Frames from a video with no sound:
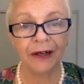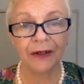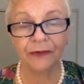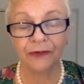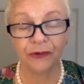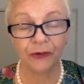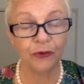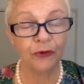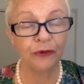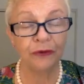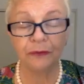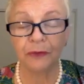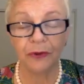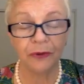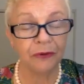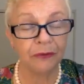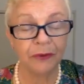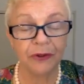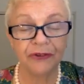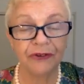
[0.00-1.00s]
Zoom
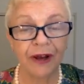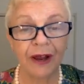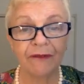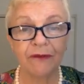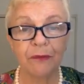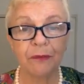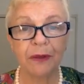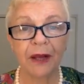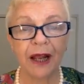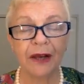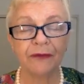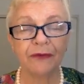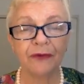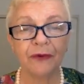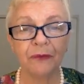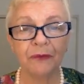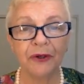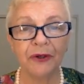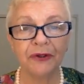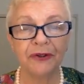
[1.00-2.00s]
or whichever
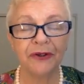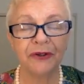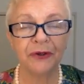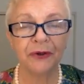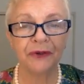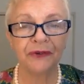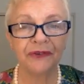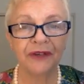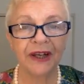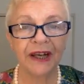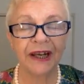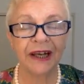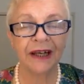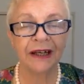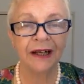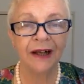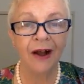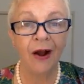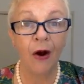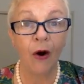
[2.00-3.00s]
platform you're
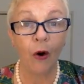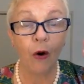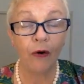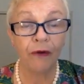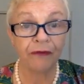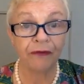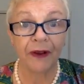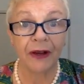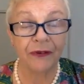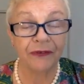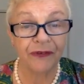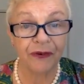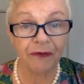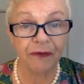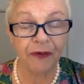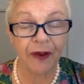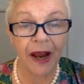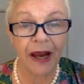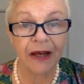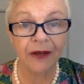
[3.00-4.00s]
using, or
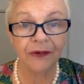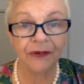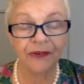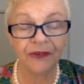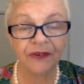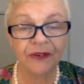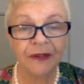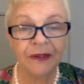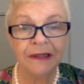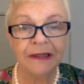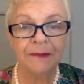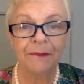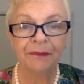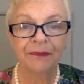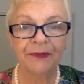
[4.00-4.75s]
face-to-face.